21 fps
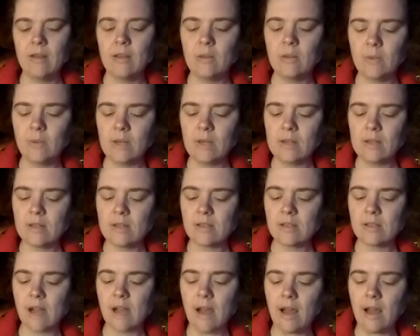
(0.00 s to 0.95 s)
The winter
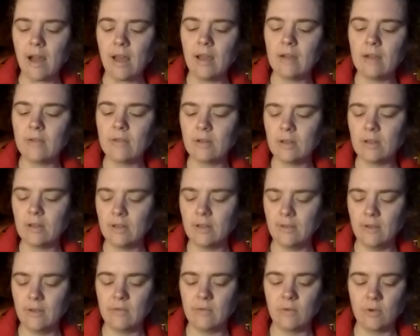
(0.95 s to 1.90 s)
sky of her
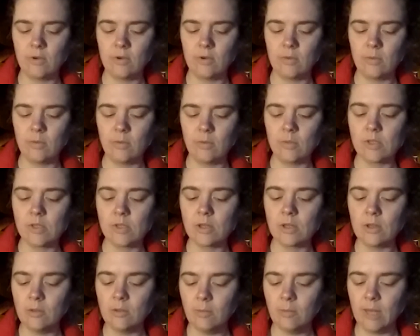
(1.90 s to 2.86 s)
living room was
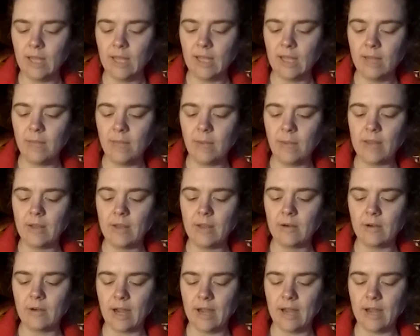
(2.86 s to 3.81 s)
illuminated by the
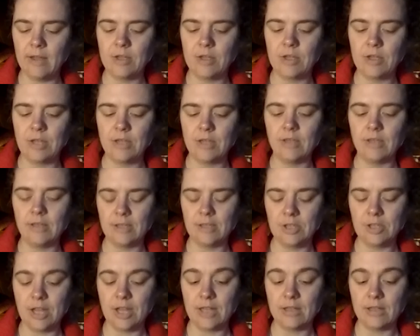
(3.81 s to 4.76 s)
grand
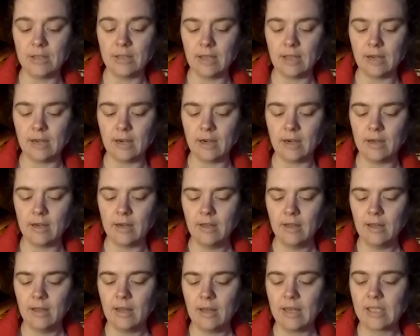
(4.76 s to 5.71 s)
chandelier,
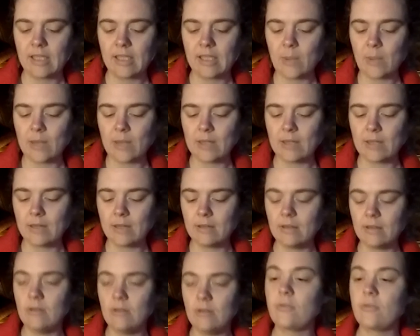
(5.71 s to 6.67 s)
a
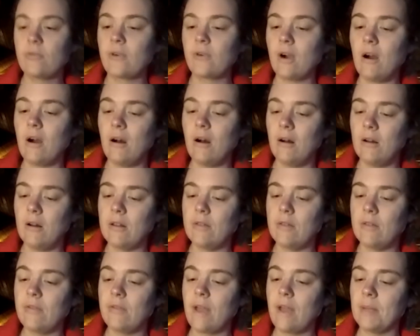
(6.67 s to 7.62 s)
spectacle for all the
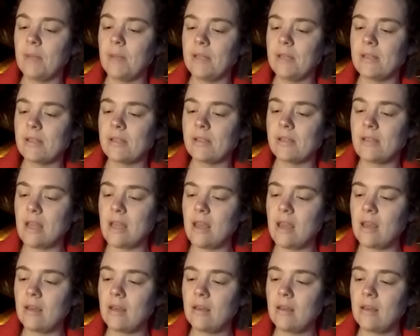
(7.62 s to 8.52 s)
family to see.